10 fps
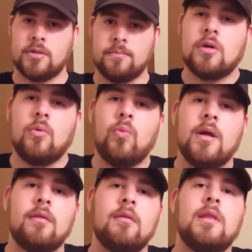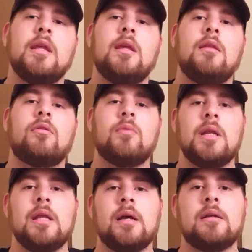So with the
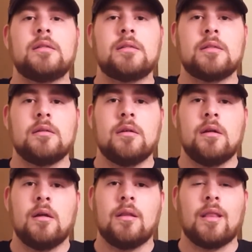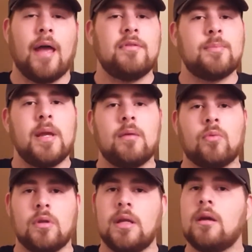3DS lifespan
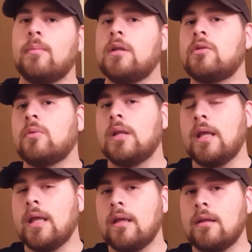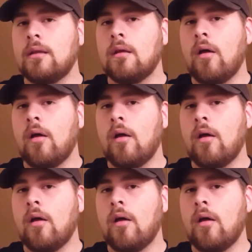really coming to an end,